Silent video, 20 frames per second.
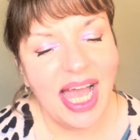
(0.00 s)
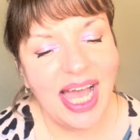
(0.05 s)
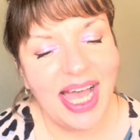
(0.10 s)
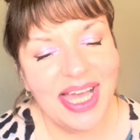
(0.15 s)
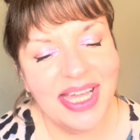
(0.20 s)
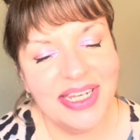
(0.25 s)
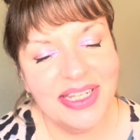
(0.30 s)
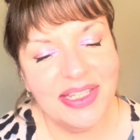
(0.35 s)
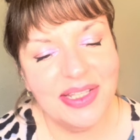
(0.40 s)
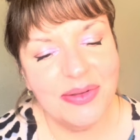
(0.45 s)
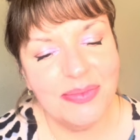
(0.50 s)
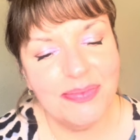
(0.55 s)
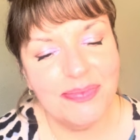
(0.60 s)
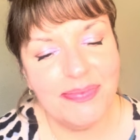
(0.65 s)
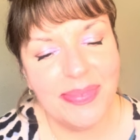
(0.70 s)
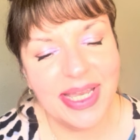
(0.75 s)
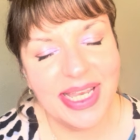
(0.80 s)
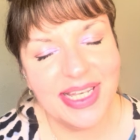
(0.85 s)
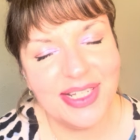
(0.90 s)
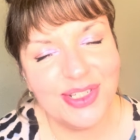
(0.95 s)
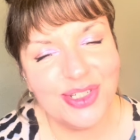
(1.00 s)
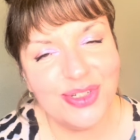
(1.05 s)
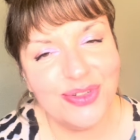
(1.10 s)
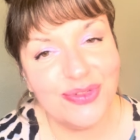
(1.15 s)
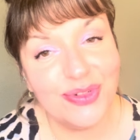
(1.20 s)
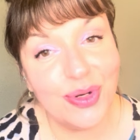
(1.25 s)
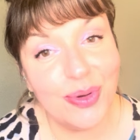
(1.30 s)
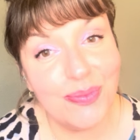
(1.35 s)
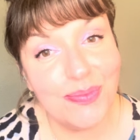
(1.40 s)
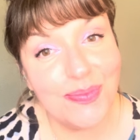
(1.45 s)
And in the base
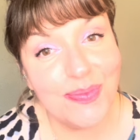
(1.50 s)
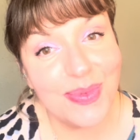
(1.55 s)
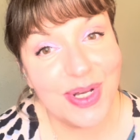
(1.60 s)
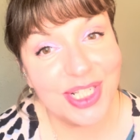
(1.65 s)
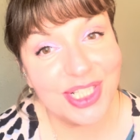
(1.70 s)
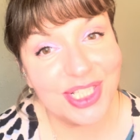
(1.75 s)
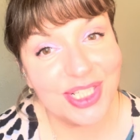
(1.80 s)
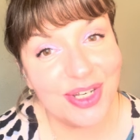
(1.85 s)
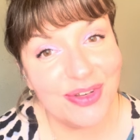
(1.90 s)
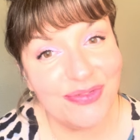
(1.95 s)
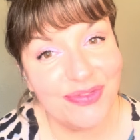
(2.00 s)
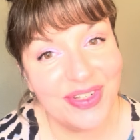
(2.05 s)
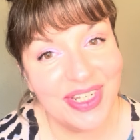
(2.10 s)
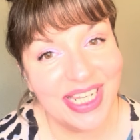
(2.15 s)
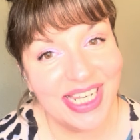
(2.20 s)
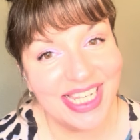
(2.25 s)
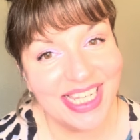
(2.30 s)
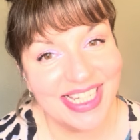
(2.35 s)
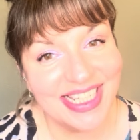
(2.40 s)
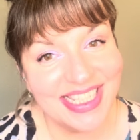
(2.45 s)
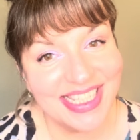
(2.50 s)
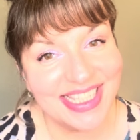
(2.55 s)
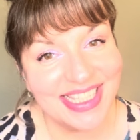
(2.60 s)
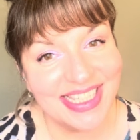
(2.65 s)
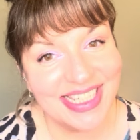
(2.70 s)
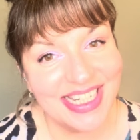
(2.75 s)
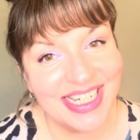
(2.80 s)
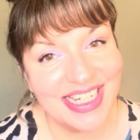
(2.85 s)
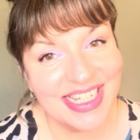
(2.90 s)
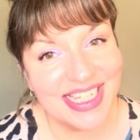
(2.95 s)
you've got musk, vanilla and
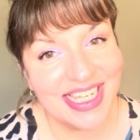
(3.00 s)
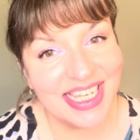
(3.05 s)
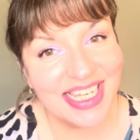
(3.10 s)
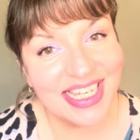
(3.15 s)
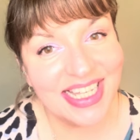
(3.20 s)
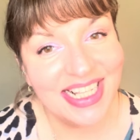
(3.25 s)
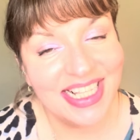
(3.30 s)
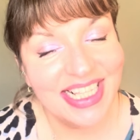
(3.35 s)
cedar.